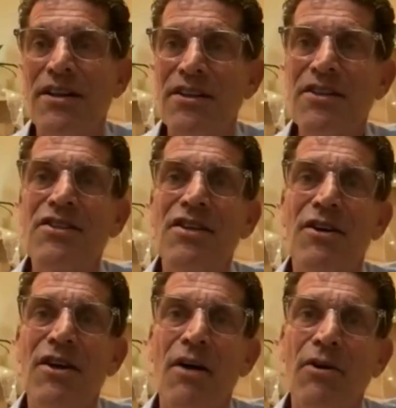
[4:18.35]
This is a
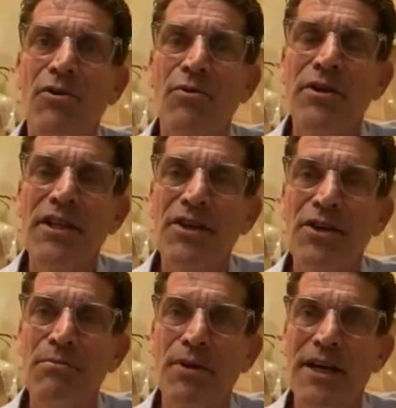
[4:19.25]
really
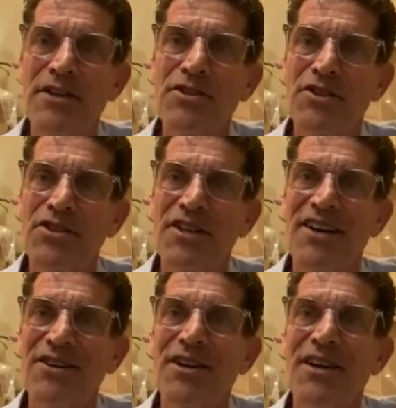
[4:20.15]
good place to
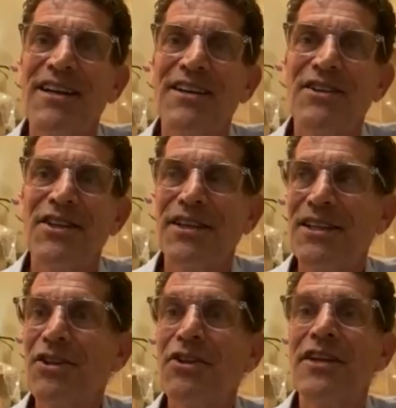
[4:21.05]
start to
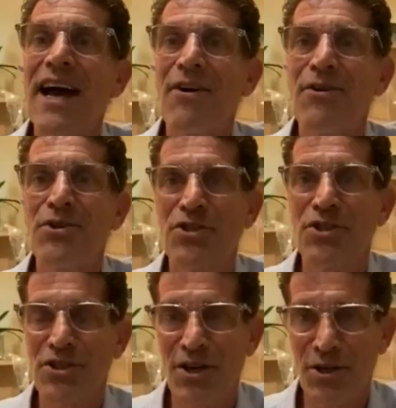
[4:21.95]
get the knowledge to
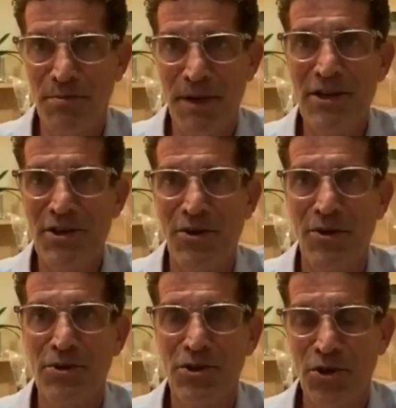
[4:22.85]
start to pen your
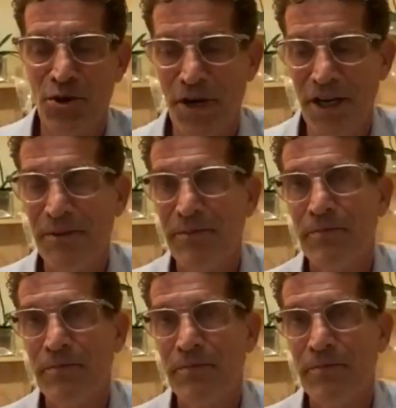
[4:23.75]
own story.